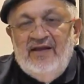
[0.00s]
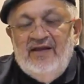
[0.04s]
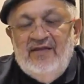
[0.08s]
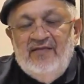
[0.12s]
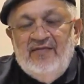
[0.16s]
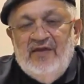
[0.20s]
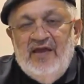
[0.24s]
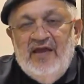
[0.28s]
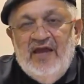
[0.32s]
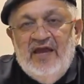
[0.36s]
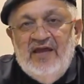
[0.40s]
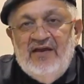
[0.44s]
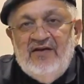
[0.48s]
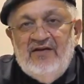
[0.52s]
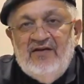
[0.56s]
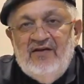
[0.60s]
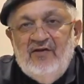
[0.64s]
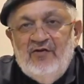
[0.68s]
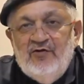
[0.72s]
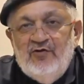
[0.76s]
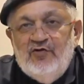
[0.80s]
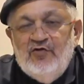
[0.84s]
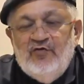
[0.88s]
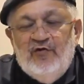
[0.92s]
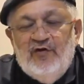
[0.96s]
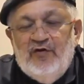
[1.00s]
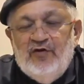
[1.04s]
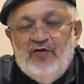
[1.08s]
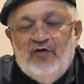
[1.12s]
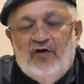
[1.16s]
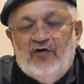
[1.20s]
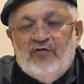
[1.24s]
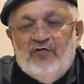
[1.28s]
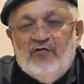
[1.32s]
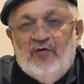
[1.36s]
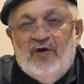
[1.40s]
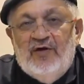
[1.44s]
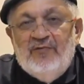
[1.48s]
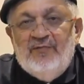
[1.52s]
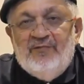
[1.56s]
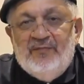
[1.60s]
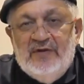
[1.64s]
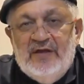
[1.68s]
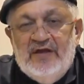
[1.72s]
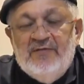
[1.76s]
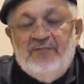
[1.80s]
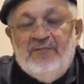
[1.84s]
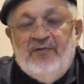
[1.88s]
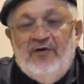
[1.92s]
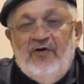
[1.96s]
And in the end, do we not want
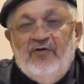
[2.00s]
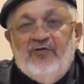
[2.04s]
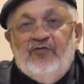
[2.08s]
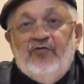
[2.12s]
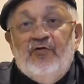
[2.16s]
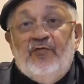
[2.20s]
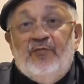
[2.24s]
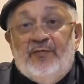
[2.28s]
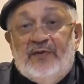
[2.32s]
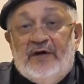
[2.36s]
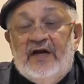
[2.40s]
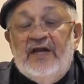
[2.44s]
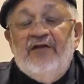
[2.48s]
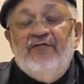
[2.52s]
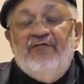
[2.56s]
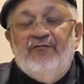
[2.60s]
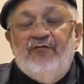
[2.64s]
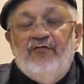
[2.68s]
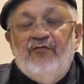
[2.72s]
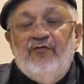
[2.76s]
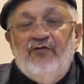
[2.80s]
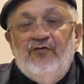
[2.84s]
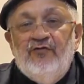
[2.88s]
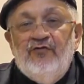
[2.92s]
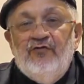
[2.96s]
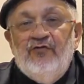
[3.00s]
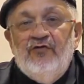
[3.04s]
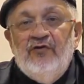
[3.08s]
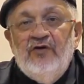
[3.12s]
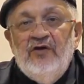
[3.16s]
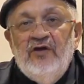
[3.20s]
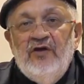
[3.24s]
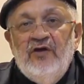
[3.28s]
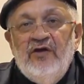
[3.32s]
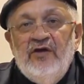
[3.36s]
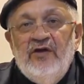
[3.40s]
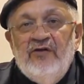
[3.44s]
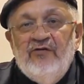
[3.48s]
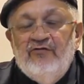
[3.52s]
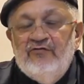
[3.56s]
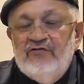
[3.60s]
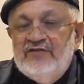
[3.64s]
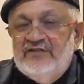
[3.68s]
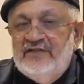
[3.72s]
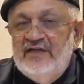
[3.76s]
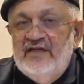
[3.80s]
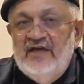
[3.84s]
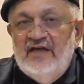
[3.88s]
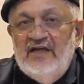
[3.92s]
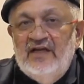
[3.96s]
people to pray for you?
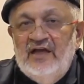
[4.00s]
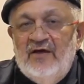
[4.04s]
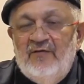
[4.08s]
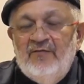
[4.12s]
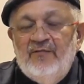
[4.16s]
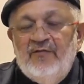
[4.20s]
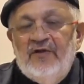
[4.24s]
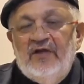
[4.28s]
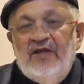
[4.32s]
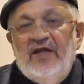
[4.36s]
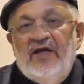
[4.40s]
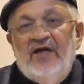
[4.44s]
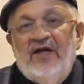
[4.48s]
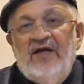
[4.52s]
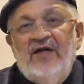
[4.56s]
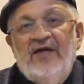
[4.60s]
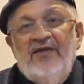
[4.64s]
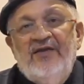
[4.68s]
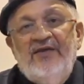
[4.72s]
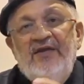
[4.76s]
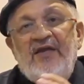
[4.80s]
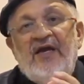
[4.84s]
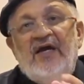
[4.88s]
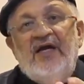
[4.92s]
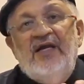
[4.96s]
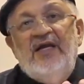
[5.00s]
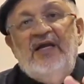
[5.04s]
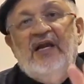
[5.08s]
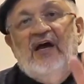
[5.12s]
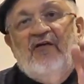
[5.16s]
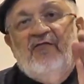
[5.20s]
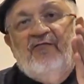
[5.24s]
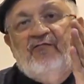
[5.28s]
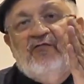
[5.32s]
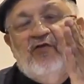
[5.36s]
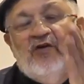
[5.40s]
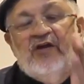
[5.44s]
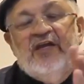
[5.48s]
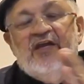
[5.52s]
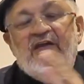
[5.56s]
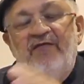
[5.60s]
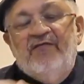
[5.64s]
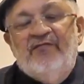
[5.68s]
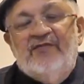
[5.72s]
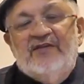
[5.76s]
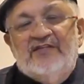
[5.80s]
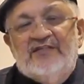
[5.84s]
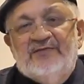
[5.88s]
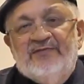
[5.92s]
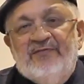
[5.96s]
To say, Alhamdulillah, Ya Allah,
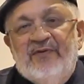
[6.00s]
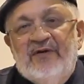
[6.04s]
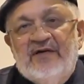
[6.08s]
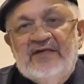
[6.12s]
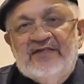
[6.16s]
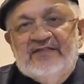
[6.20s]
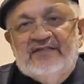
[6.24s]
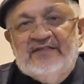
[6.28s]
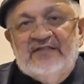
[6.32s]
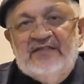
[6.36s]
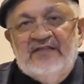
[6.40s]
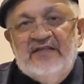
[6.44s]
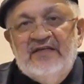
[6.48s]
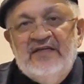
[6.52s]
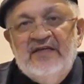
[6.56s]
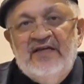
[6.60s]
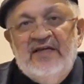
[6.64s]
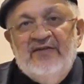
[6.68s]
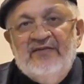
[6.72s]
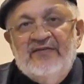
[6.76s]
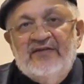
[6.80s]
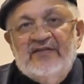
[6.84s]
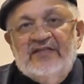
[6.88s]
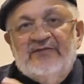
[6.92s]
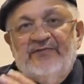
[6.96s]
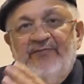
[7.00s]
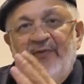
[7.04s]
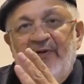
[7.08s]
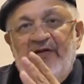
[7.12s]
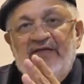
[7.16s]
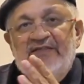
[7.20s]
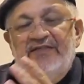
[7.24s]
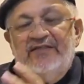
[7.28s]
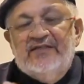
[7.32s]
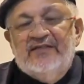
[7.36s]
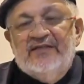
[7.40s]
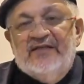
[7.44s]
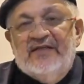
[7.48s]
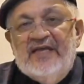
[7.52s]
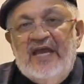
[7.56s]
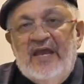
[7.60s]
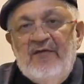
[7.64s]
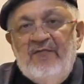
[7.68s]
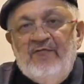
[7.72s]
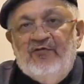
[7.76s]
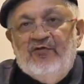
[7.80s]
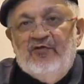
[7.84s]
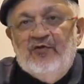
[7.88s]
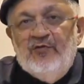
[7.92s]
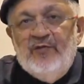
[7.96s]
forgive this person. This person
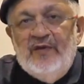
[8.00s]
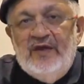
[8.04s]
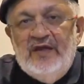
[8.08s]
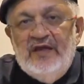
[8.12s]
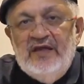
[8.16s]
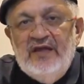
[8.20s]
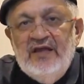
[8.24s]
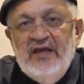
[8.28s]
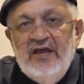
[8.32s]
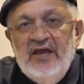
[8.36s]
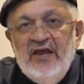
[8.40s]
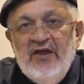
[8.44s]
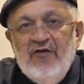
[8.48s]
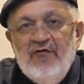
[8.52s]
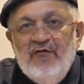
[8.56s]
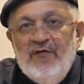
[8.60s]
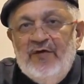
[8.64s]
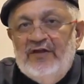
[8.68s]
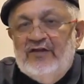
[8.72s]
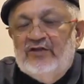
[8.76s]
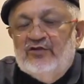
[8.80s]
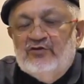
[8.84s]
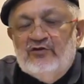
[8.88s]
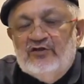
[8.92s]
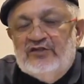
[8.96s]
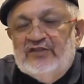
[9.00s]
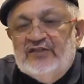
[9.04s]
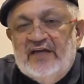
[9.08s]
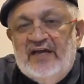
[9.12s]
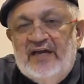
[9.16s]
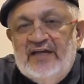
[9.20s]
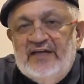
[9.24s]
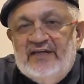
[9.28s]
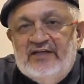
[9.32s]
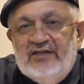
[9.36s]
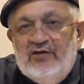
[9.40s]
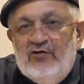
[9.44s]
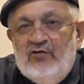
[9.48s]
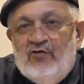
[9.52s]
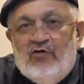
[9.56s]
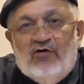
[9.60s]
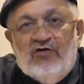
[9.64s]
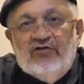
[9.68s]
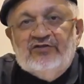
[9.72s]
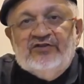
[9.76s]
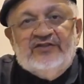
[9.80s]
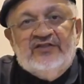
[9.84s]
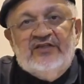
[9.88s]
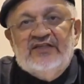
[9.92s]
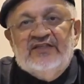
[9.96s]
came to me when society
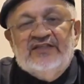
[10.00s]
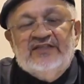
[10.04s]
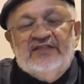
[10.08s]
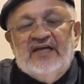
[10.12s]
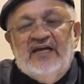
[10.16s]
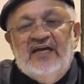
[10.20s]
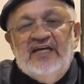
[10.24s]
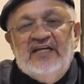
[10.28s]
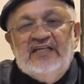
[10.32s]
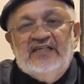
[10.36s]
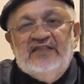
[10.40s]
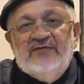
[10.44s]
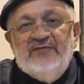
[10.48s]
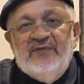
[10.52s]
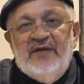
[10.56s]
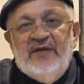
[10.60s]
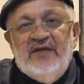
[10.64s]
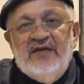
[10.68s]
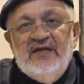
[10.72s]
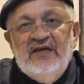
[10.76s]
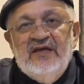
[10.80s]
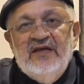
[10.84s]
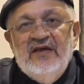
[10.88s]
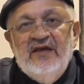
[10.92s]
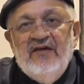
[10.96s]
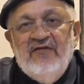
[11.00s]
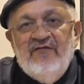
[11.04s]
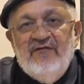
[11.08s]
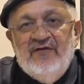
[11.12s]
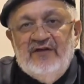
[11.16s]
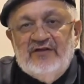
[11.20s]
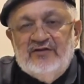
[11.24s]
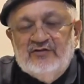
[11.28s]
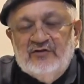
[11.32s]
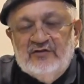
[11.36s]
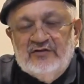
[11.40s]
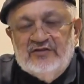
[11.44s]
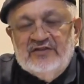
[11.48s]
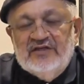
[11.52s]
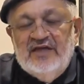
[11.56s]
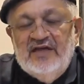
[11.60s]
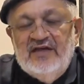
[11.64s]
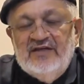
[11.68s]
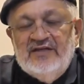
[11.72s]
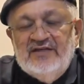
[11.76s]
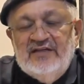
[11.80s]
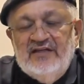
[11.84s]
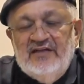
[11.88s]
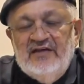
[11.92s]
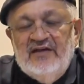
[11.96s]
ostracized me, when
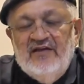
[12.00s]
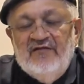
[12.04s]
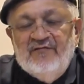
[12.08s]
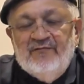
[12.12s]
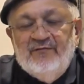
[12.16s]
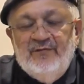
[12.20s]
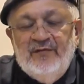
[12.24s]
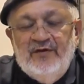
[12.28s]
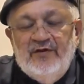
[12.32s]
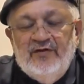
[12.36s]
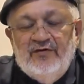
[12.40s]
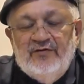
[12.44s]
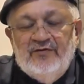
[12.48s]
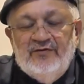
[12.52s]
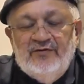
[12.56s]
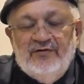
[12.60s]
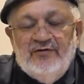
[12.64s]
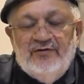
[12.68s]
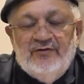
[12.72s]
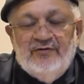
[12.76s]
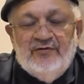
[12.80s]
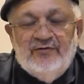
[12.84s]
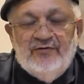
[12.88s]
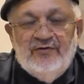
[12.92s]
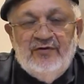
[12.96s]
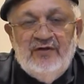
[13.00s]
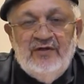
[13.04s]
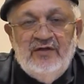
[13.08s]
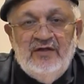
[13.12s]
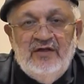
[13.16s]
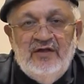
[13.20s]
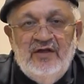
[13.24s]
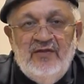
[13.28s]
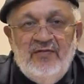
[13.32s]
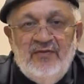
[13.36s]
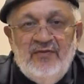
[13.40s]
society left me on their own.